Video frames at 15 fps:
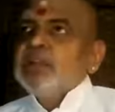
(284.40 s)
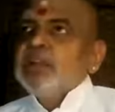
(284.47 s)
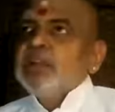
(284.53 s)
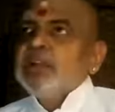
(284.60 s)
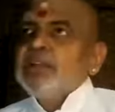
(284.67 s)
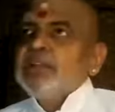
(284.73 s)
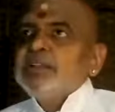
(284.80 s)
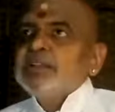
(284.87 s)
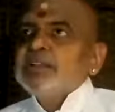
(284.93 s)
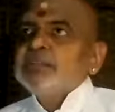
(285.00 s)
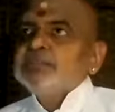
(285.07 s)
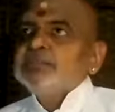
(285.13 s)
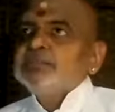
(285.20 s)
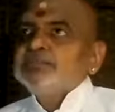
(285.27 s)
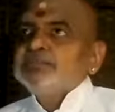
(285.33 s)
and
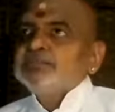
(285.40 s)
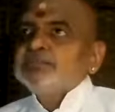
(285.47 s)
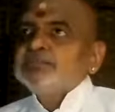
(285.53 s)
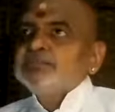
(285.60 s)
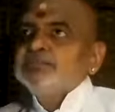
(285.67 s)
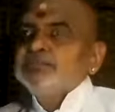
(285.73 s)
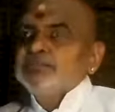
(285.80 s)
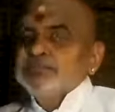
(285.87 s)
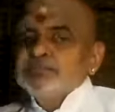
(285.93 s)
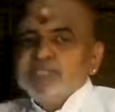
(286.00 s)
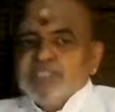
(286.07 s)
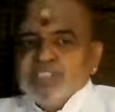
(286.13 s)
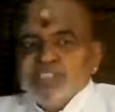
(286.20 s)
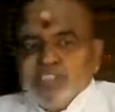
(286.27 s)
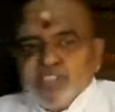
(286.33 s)

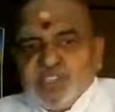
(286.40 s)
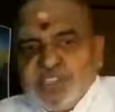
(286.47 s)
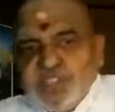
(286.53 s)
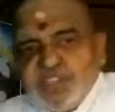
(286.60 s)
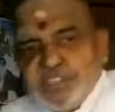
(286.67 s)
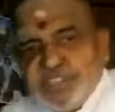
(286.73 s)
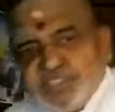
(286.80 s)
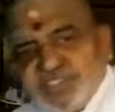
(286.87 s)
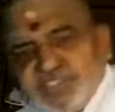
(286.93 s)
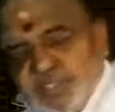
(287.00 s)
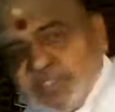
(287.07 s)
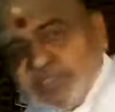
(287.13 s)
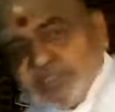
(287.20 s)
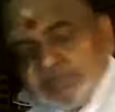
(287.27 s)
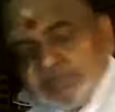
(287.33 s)
the chariot is the